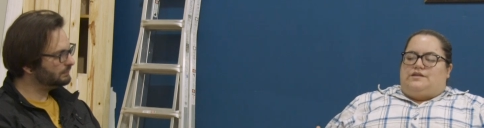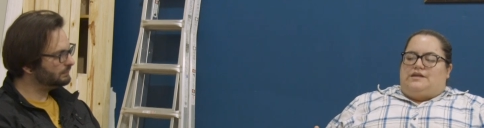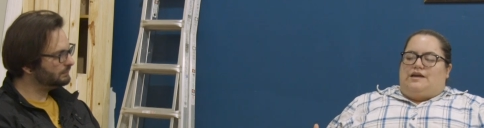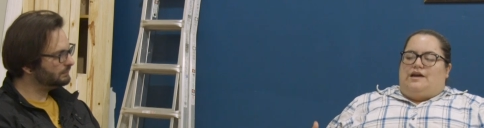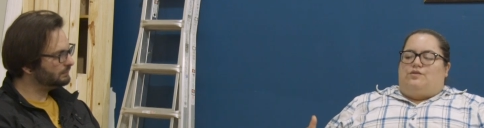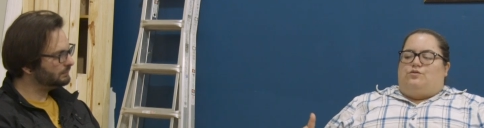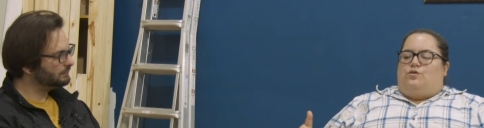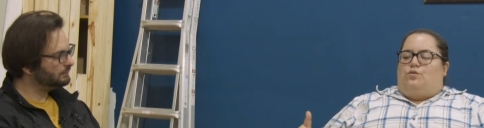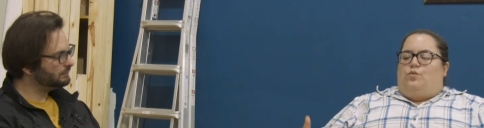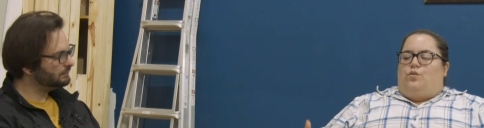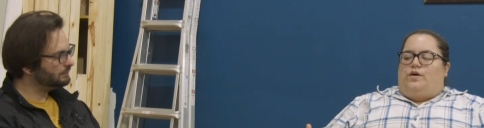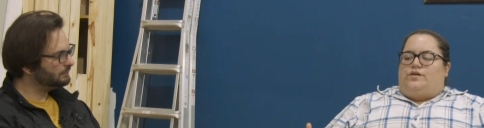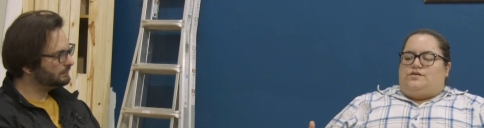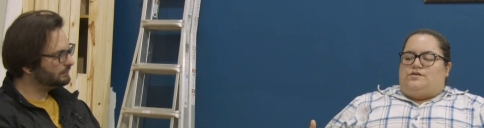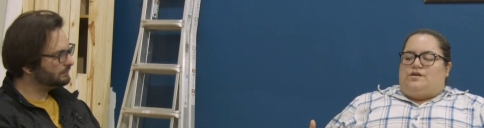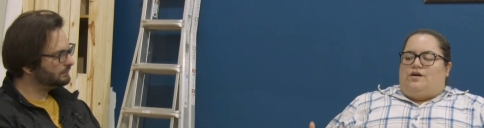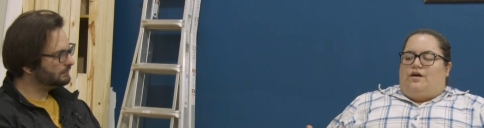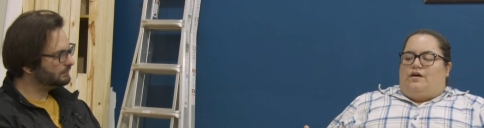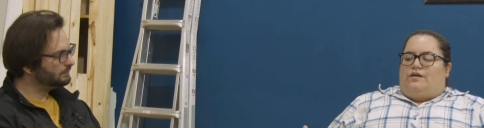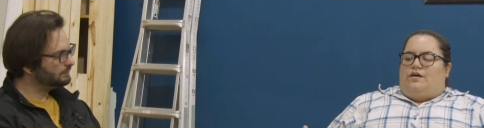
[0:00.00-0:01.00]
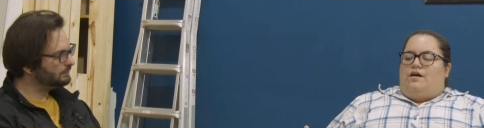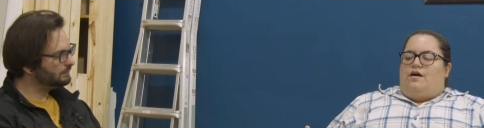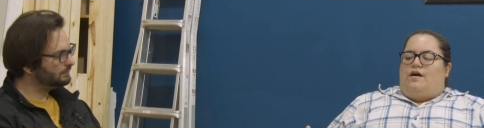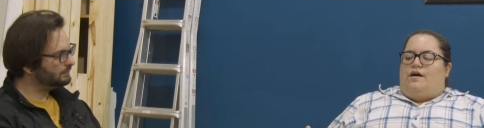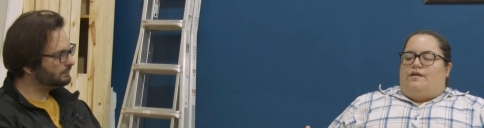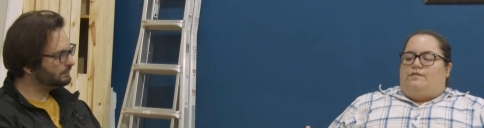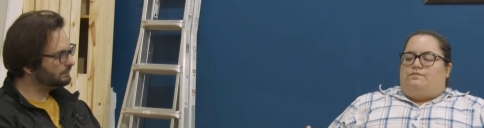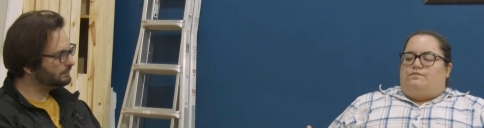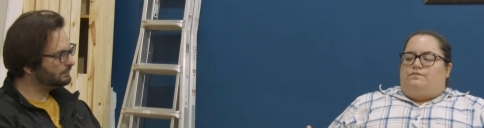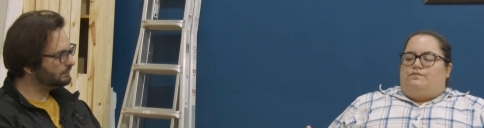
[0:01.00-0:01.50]
Speaker 1: together what's gone
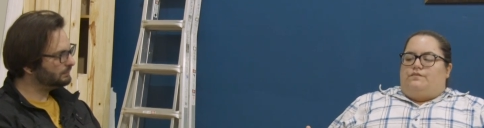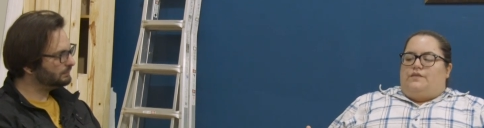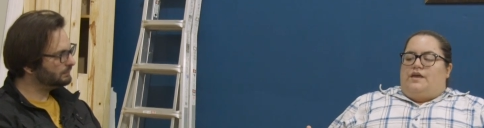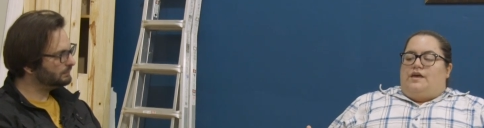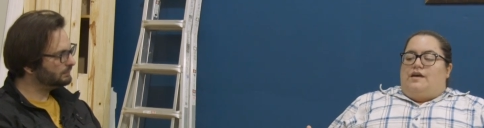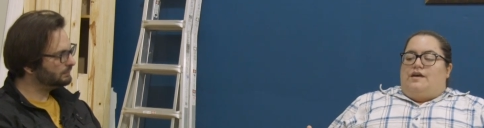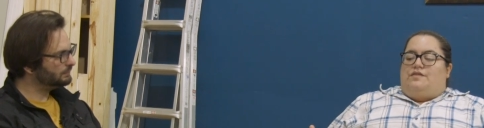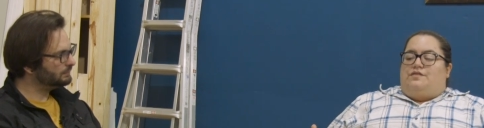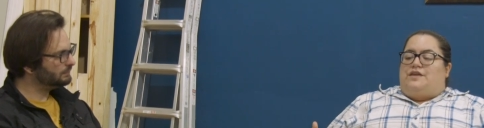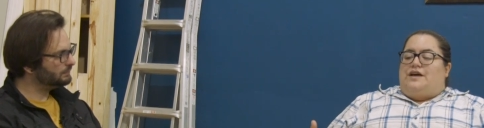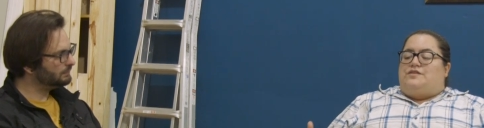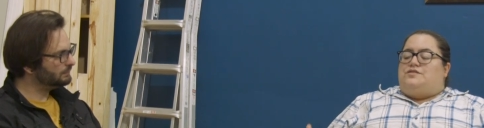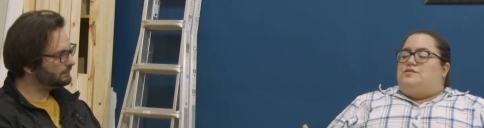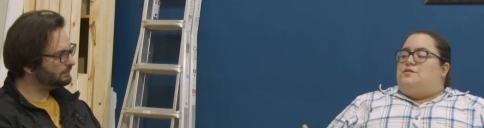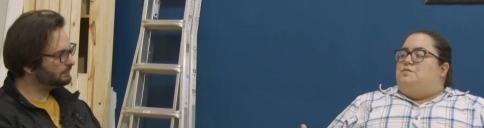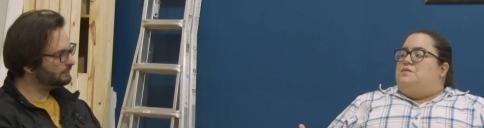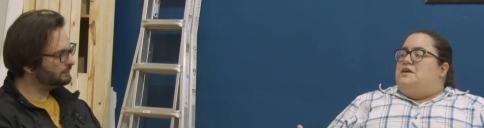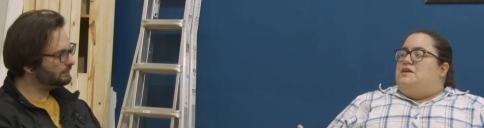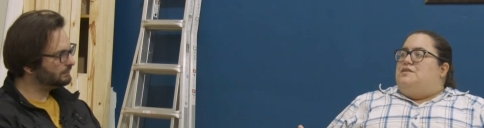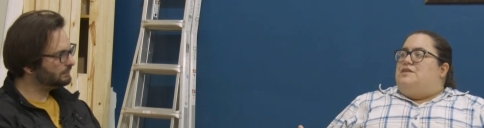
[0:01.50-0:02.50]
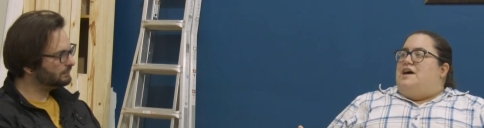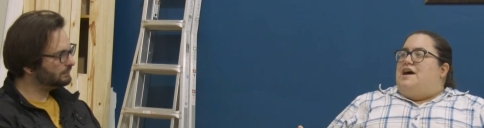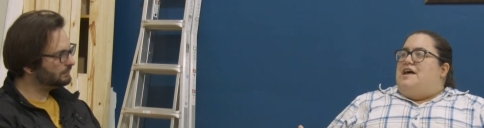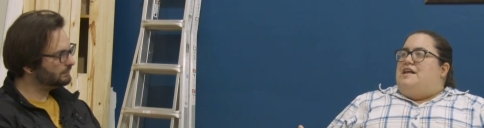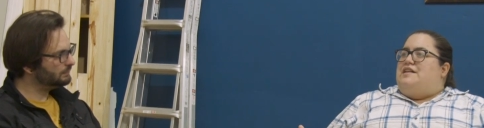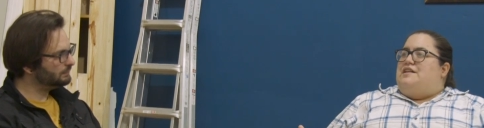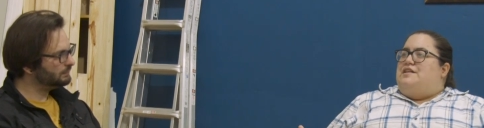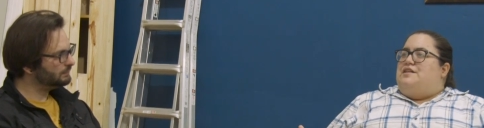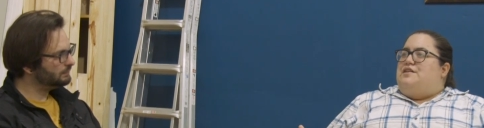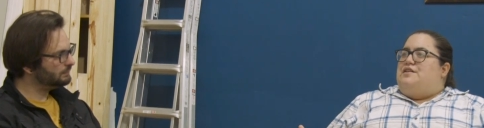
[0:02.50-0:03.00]
on. That's something
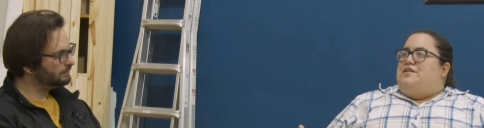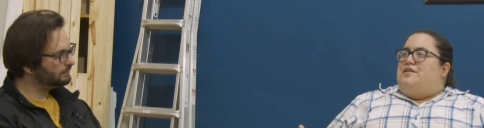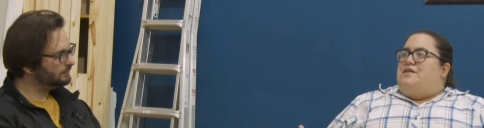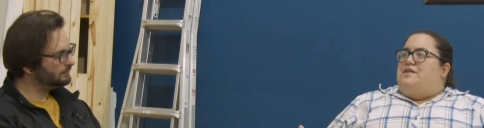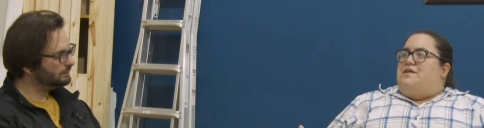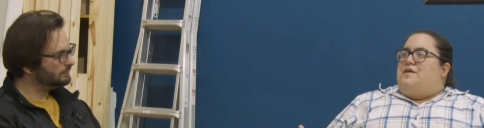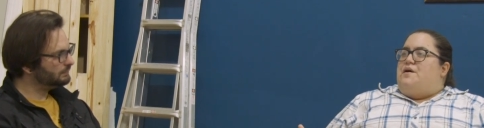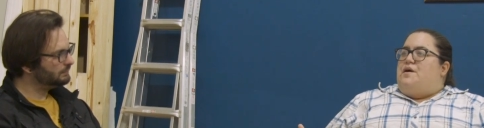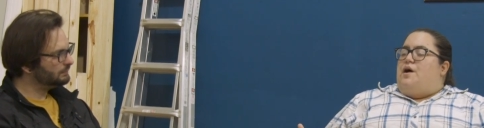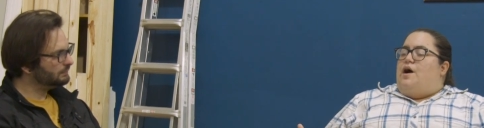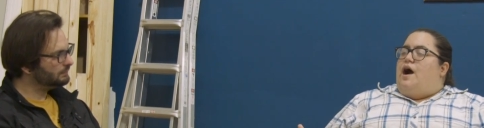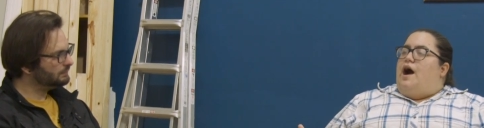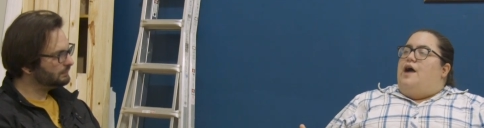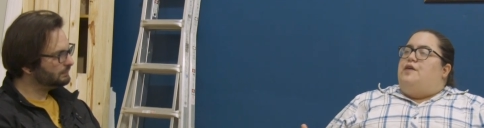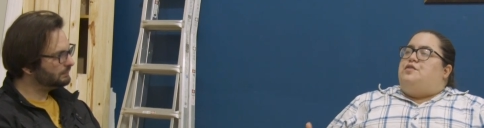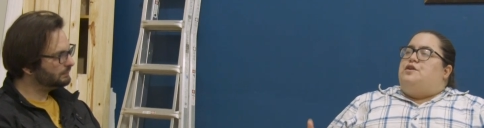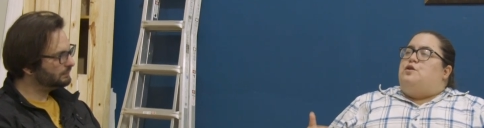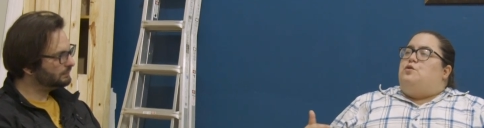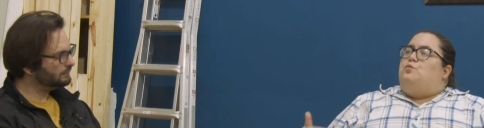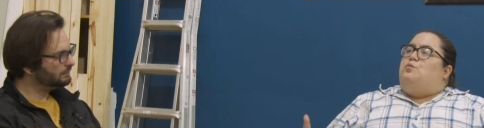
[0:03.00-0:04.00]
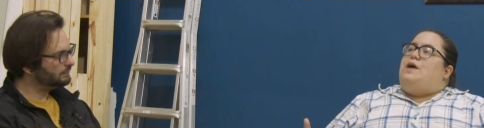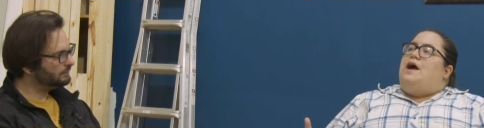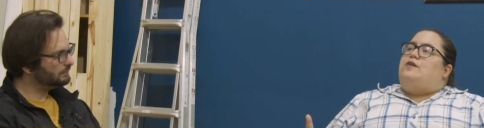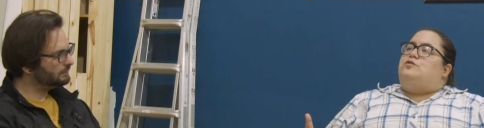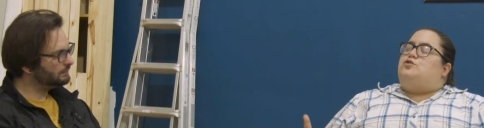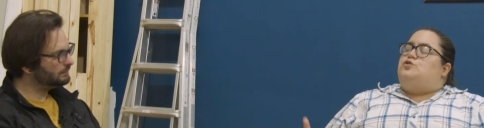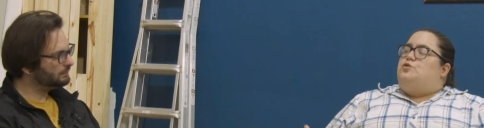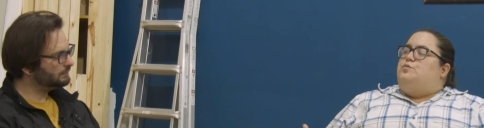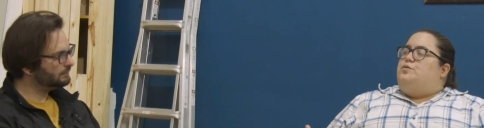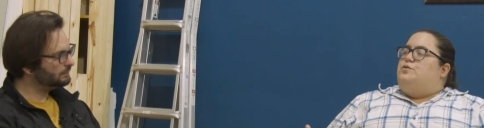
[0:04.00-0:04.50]
that I think a
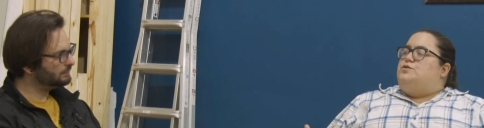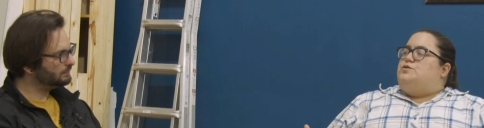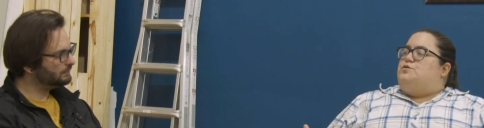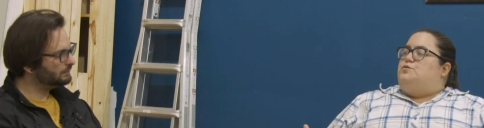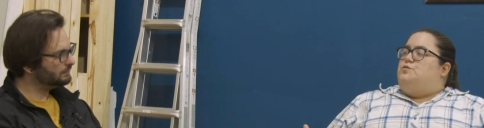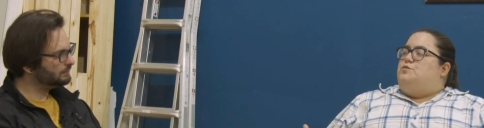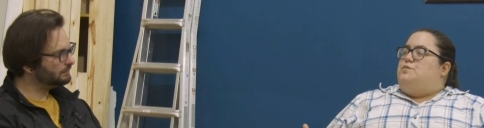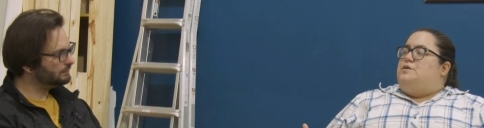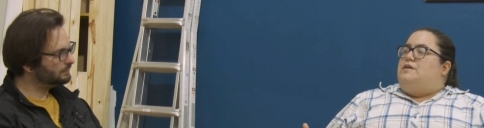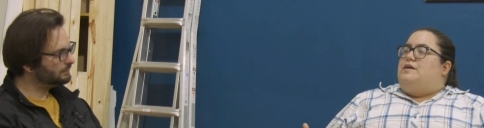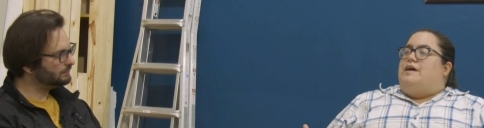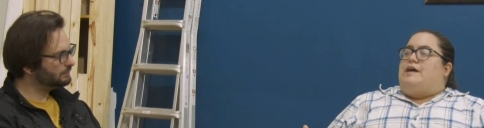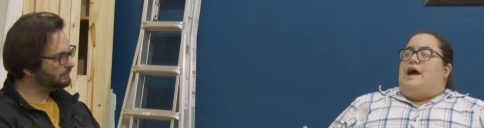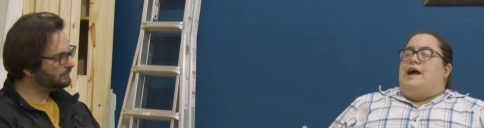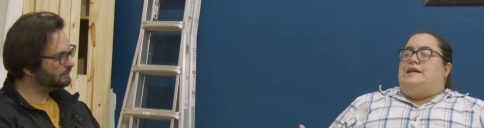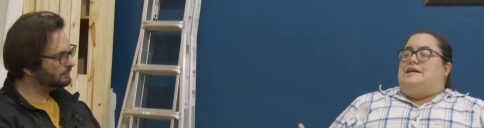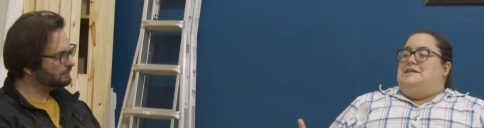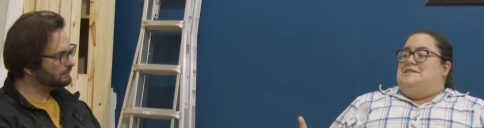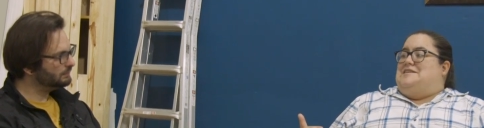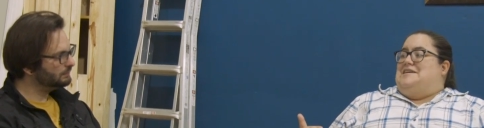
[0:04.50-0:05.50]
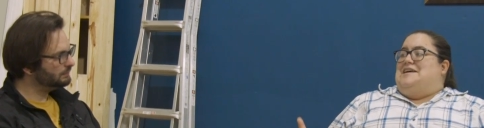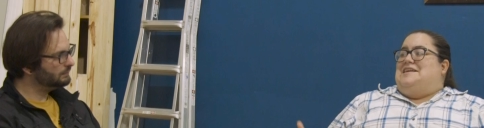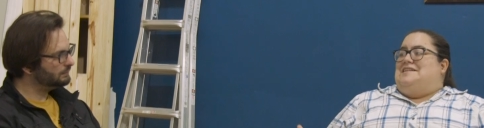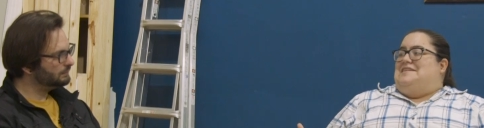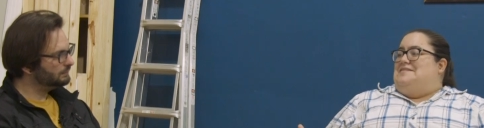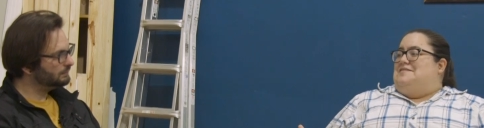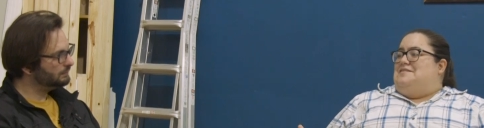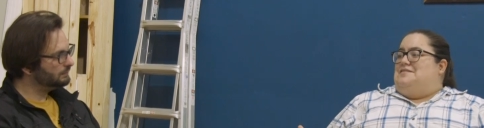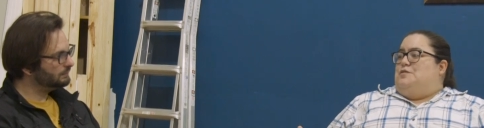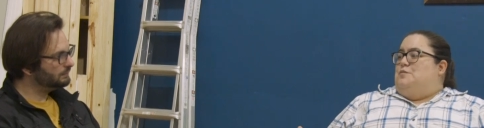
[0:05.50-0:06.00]
rational person would be like, I need to
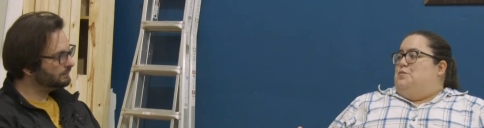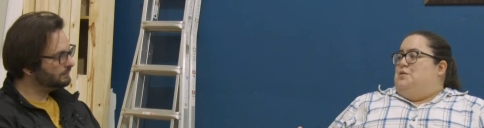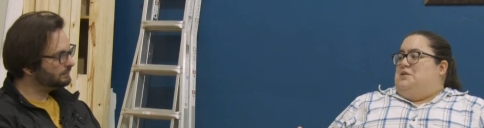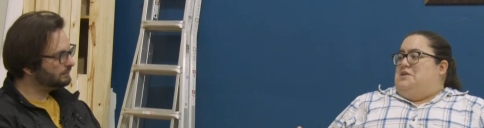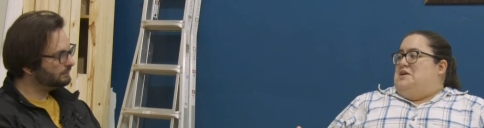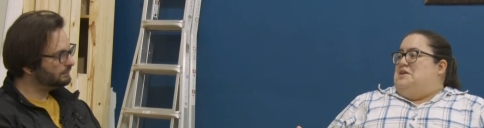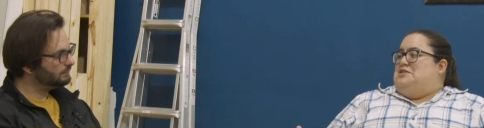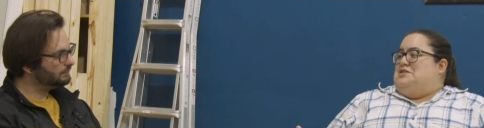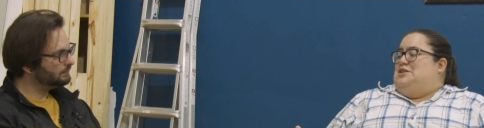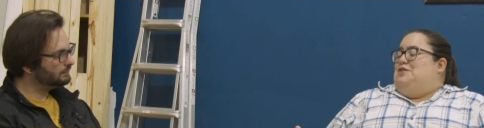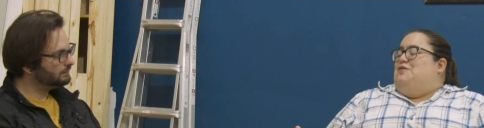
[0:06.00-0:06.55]
get the police